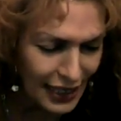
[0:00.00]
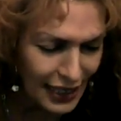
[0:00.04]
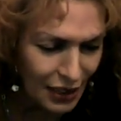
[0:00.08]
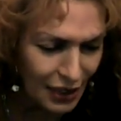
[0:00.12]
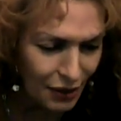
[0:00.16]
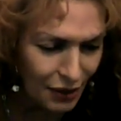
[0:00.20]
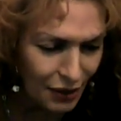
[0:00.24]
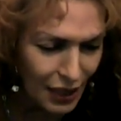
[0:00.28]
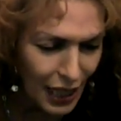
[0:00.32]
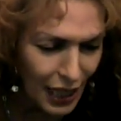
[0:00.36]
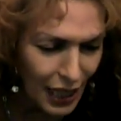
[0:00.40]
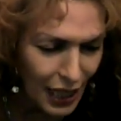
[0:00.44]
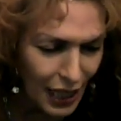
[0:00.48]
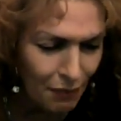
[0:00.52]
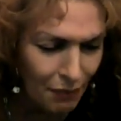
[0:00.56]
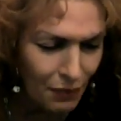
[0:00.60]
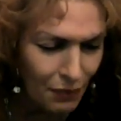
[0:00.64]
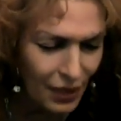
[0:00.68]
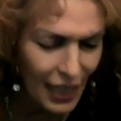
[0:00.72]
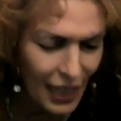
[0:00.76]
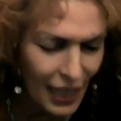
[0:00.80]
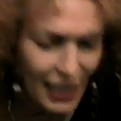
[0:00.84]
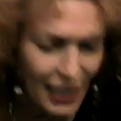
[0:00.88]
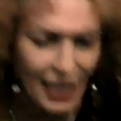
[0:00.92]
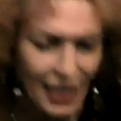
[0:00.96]
So I'm
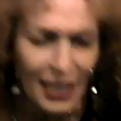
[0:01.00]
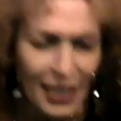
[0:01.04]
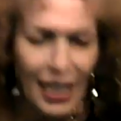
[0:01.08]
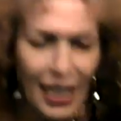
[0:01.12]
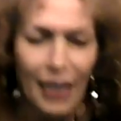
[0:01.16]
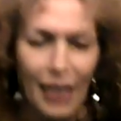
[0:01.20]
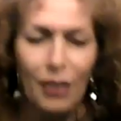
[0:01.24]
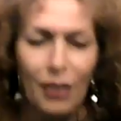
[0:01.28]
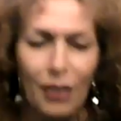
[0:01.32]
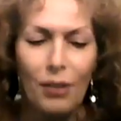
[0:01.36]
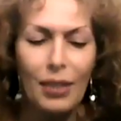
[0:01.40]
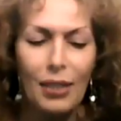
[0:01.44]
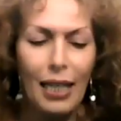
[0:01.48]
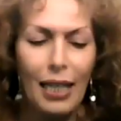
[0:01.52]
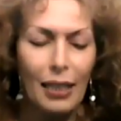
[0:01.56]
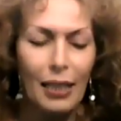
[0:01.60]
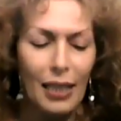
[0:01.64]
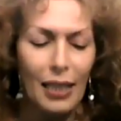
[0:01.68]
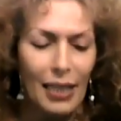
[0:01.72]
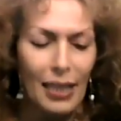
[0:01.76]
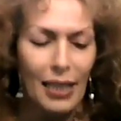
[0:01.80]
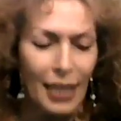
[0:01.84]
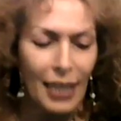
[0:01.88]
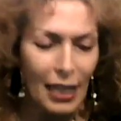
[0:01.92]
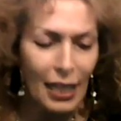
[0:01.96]
taking that
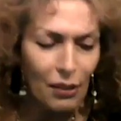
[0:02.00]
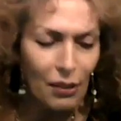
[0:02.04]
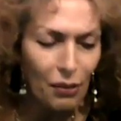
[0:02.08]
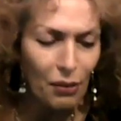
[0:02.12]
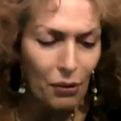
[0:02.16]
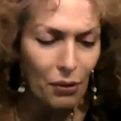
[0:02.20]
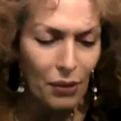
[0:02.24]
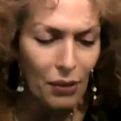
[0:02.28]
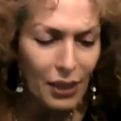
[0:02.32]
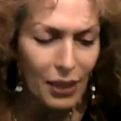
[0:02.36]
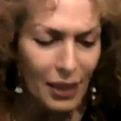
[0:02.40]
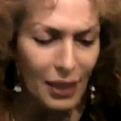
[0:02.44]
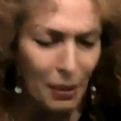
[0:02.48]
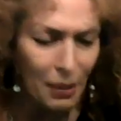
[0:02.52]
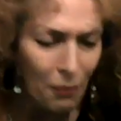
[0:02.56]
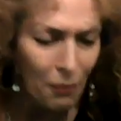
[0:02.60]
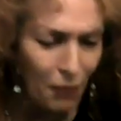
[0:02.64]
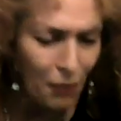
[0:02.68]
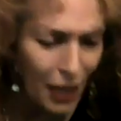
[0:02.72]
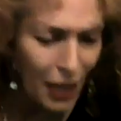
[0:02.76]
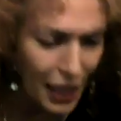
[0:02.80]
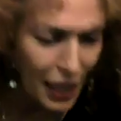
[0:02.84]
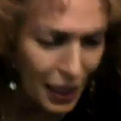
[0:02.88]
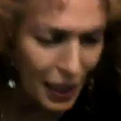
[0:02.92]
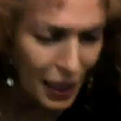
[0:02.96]
connects with you in some
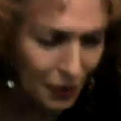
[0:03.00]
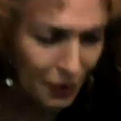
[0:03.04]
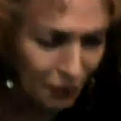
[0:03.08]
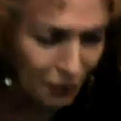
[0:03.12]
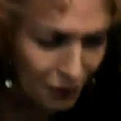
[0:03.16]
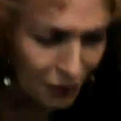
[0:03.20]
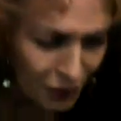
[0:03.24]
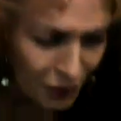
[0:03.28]
way.